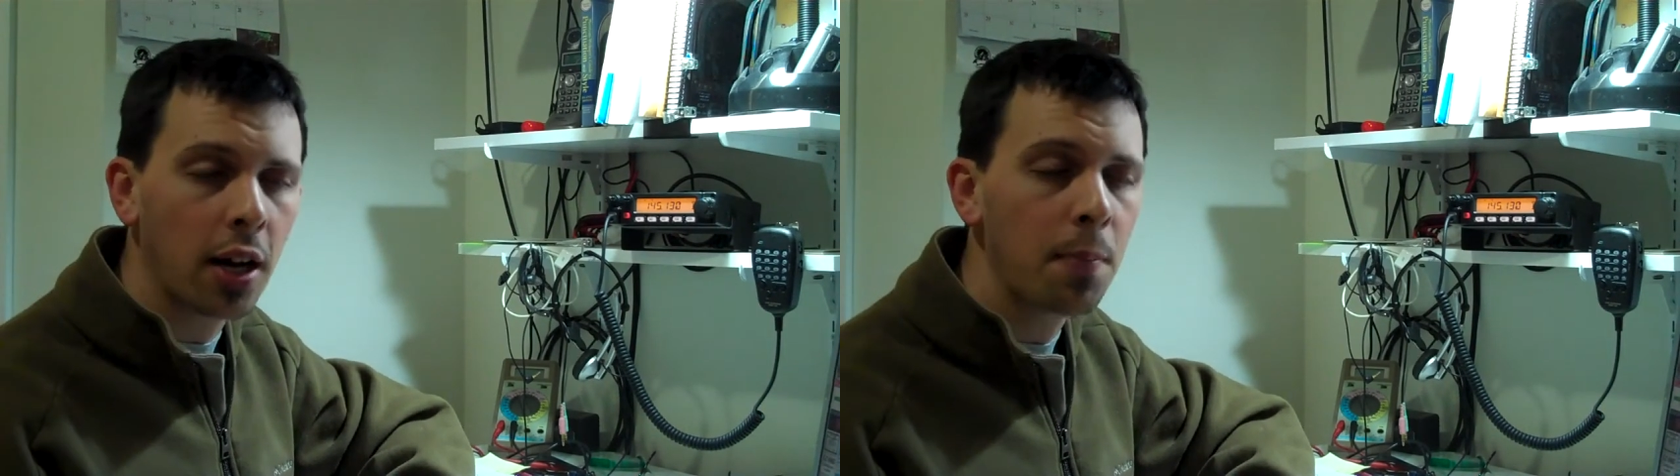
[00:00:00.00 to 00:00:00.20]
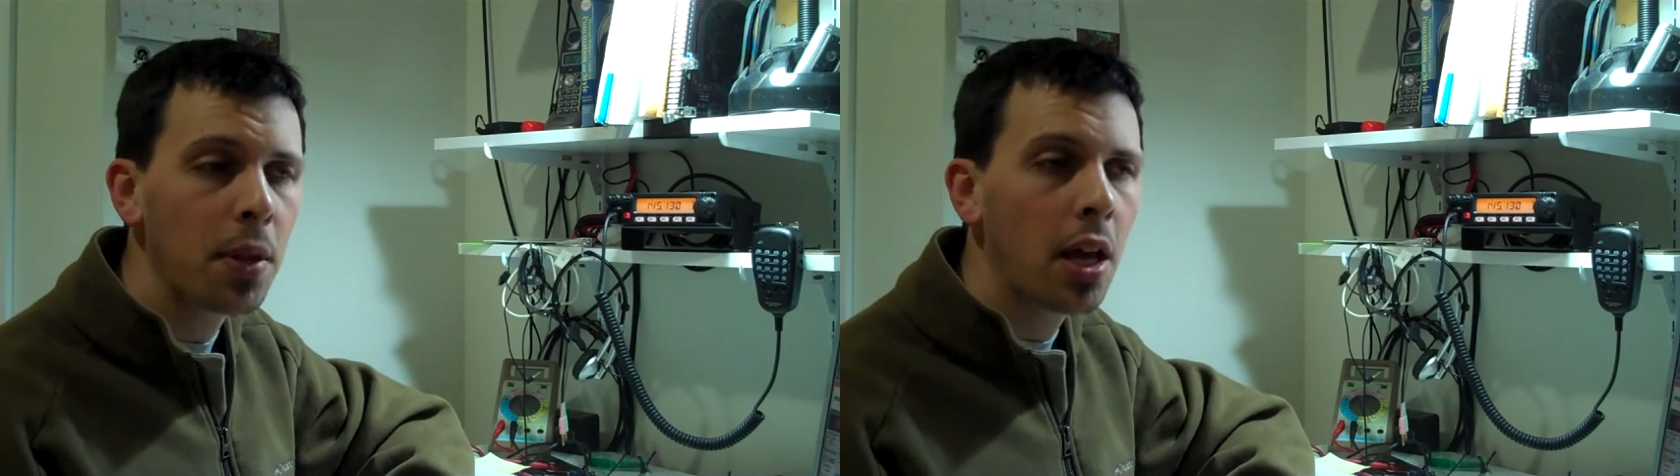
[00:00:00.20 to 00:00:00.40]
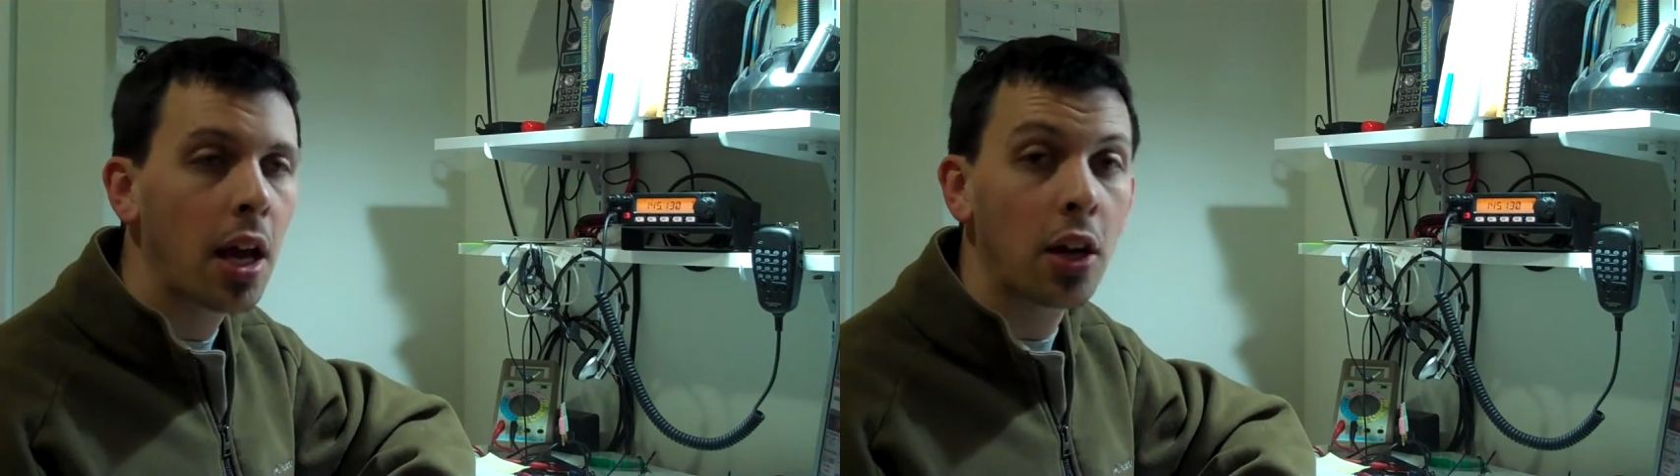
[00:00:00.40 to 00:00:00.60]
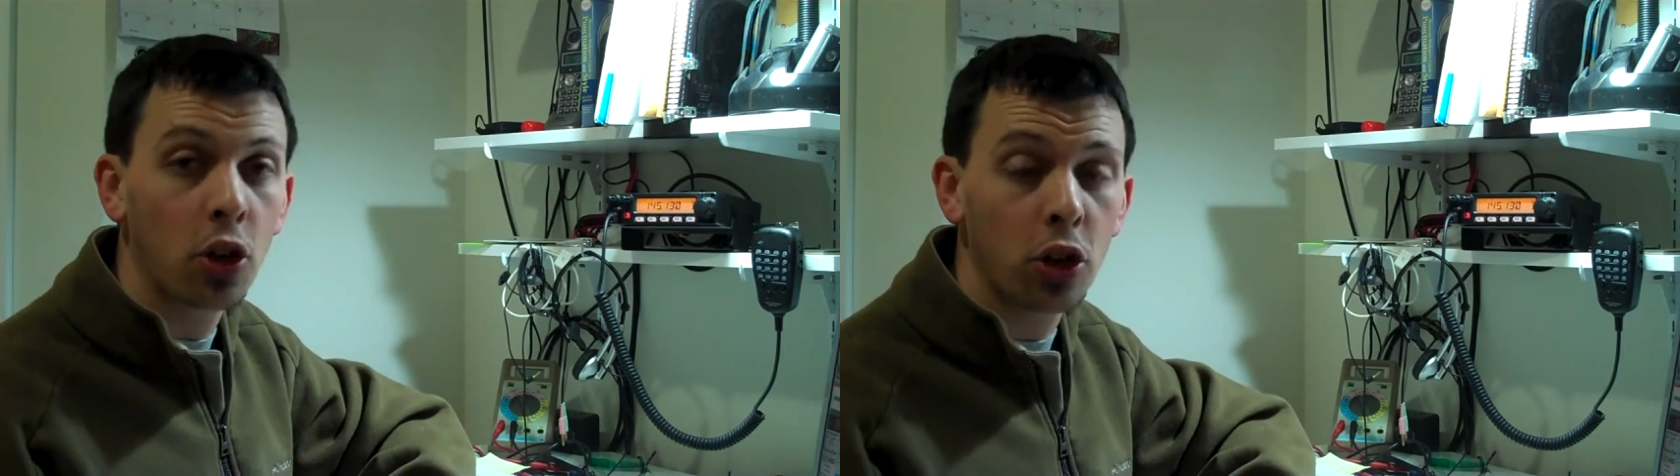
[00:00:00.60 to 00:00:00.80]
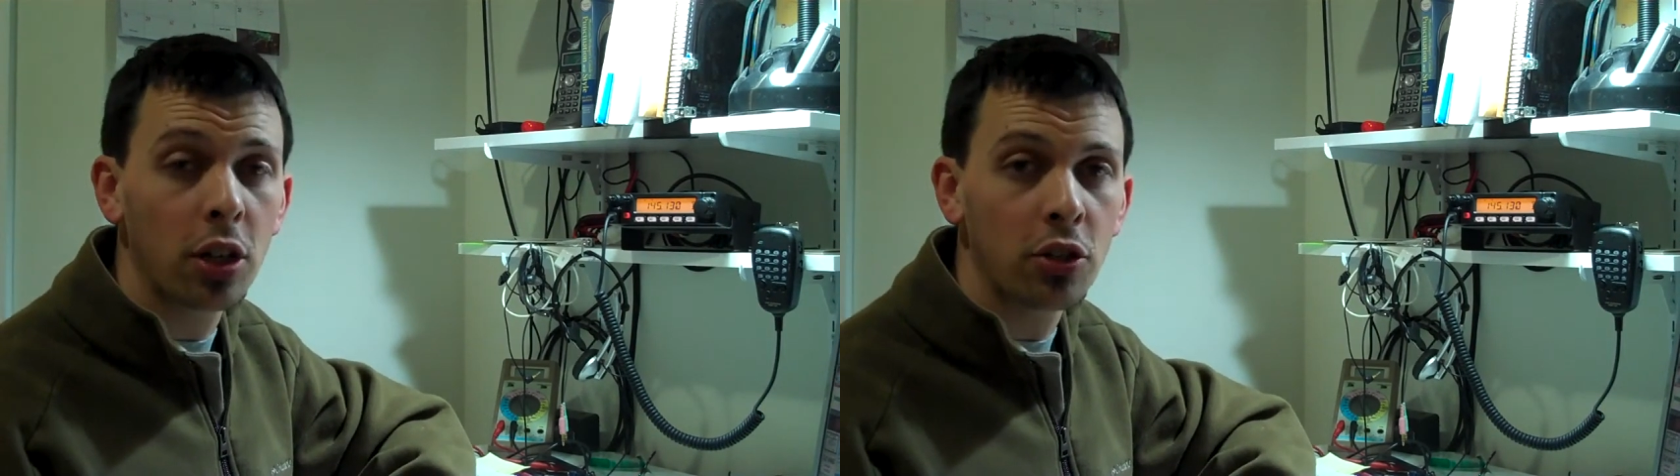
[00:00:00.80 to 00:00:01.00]
up and a
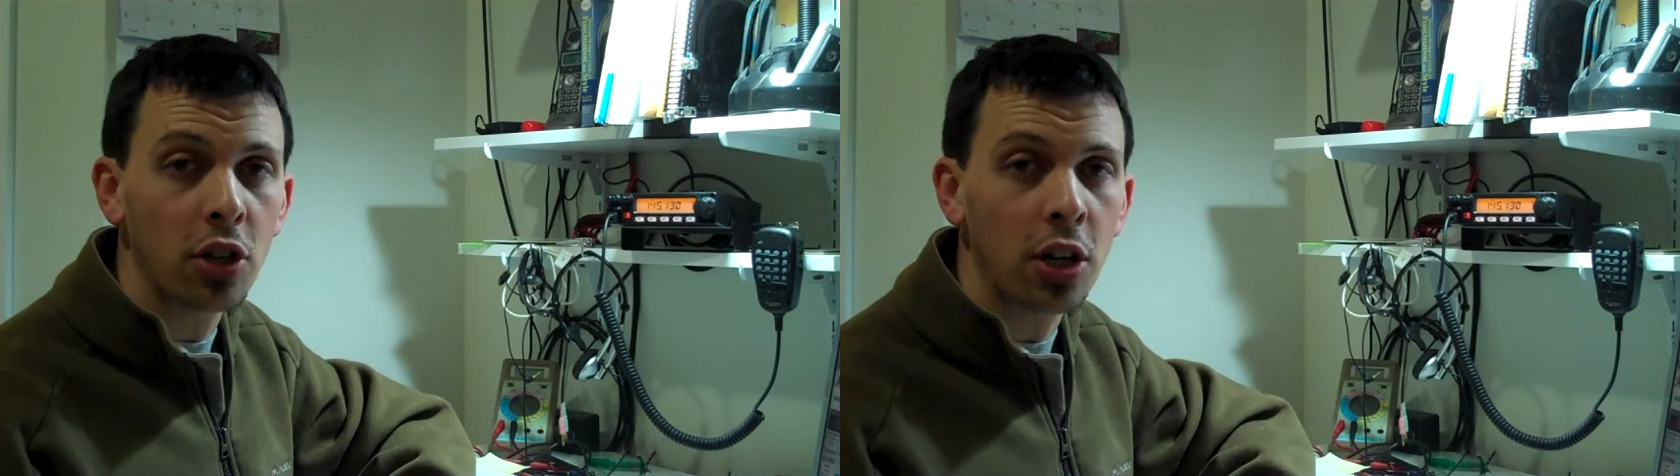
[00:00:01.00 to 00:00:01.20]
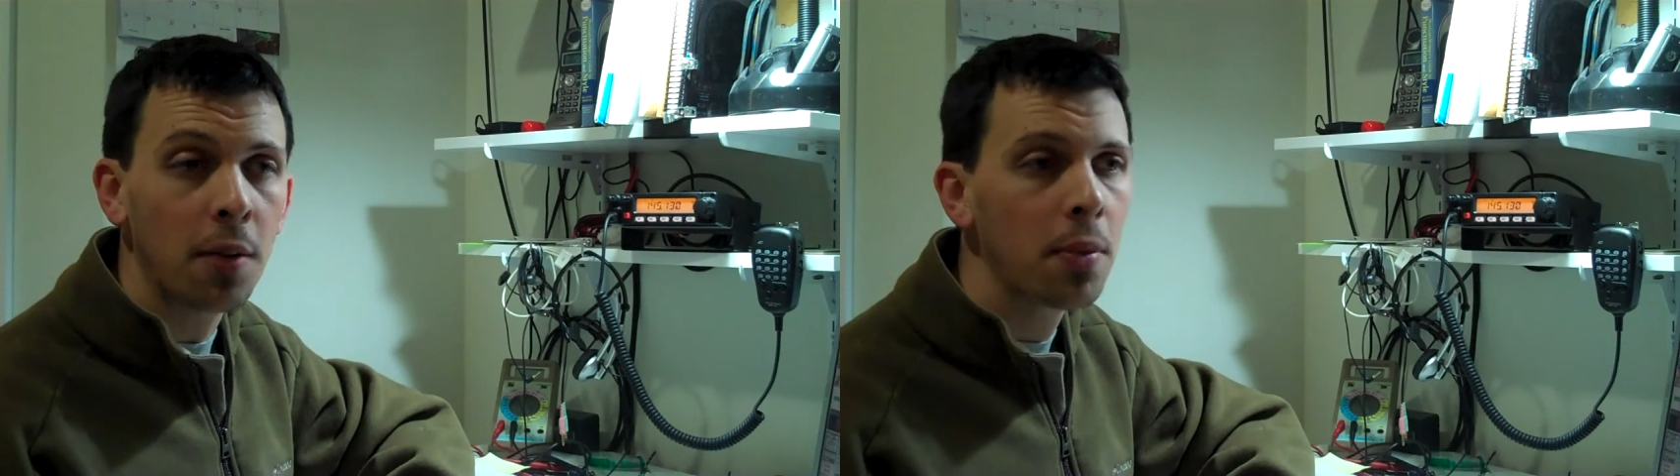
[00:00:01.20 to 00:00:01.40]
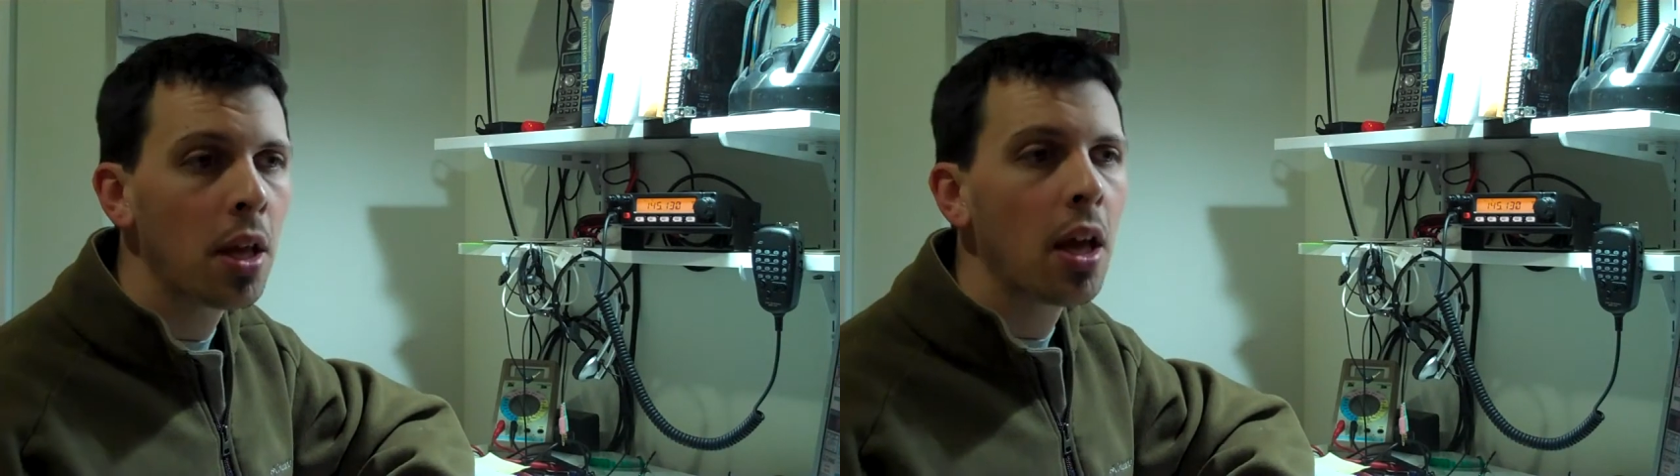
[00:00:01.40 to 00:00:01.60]
good antenna,